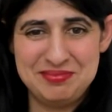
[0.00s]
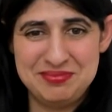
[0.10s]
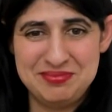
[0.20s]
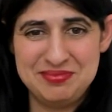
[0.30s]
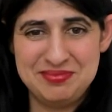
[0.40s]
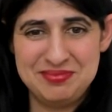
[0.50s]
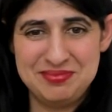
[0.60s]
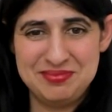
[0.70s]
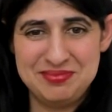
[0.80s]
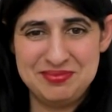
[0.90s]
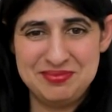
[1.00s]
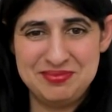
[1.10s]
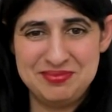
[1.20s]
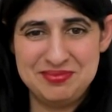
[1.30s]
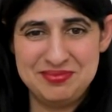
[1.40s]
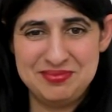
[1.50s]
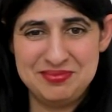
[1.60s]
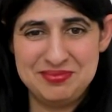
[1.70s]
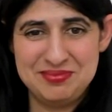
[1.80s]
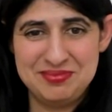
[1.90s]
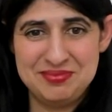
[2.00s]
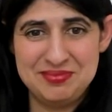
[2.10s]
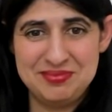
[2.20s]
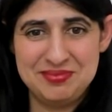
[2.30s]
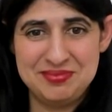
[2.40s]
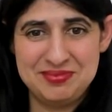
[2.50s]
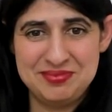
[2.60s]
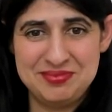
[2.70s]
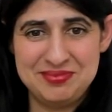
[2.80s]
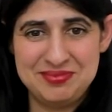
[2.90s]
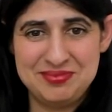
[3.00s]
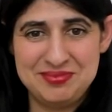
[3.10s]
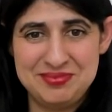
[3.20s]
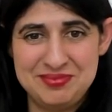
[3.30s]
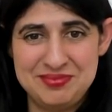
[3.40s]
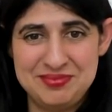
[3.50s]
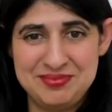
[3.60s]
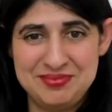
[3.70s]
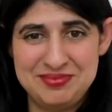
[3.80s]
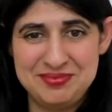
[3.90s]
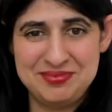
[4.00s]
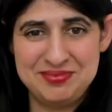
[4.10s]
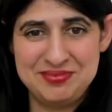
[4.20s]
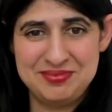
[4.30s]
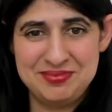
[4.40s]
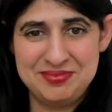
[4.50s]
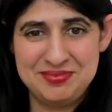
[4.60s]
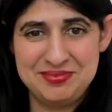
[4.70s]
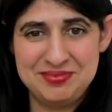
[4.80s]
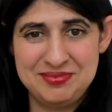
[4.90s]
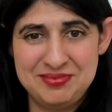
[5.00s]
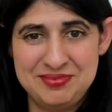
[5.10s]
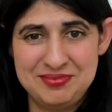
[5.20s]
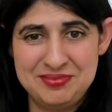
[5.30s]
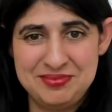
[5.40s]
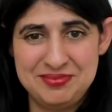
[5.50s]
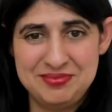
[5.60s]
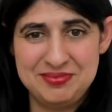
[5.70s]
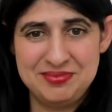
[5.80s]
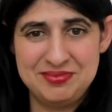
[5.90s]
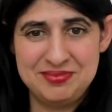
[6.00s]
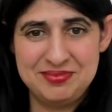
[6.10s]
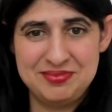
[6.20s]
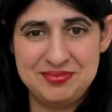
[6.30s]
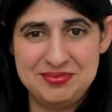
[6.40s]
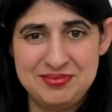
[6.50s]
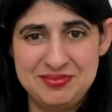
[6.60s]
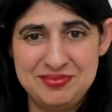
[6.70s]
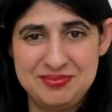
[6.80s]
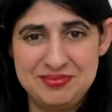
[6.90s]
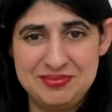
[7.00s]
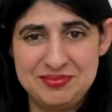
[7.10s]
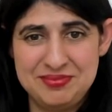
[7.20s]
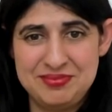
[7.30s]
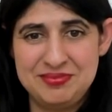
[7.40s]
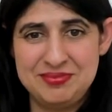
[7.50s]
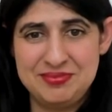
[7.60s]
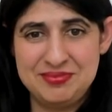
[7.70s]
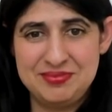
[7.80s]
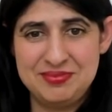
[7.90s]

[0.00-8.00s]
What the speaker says: This person isn't speaking.